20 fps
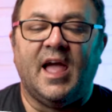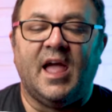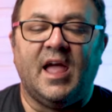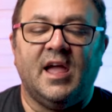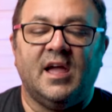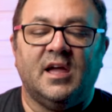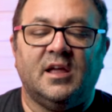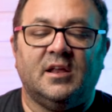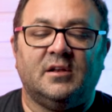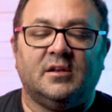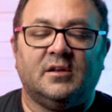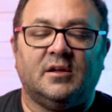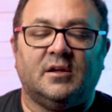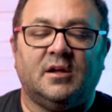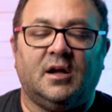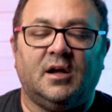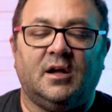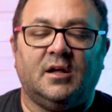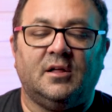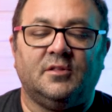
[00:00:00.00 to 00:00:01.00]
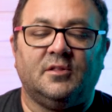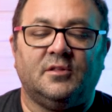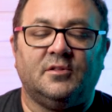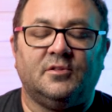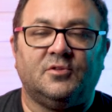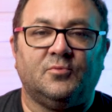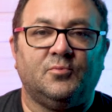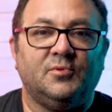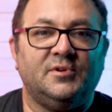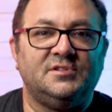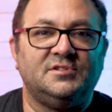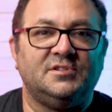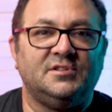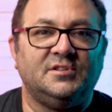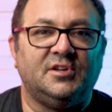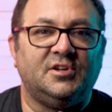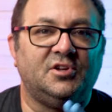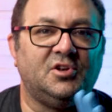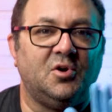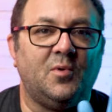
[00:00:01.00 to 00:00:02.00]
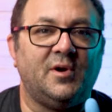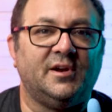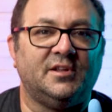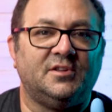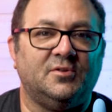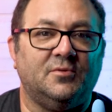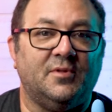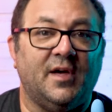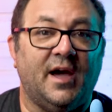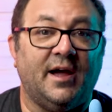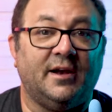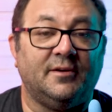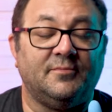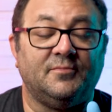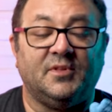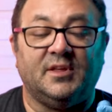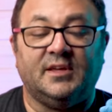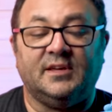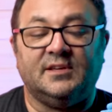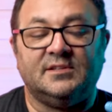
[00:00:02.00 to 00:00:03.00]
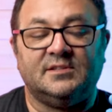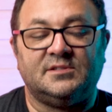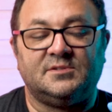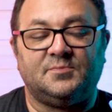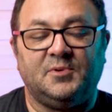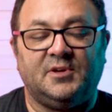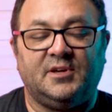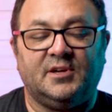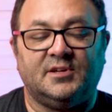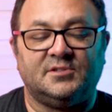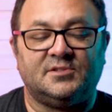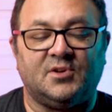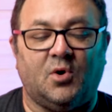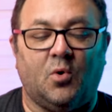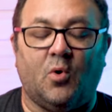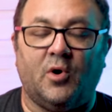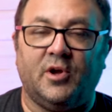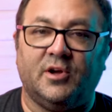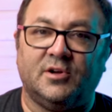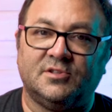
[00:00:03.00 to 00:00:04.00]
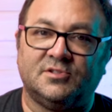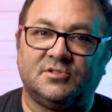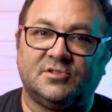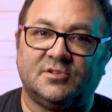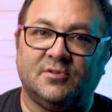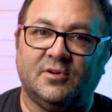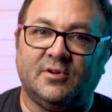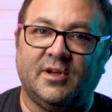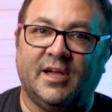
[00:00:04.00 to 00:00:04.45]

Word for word: And the reason that you don't want to do that is because oils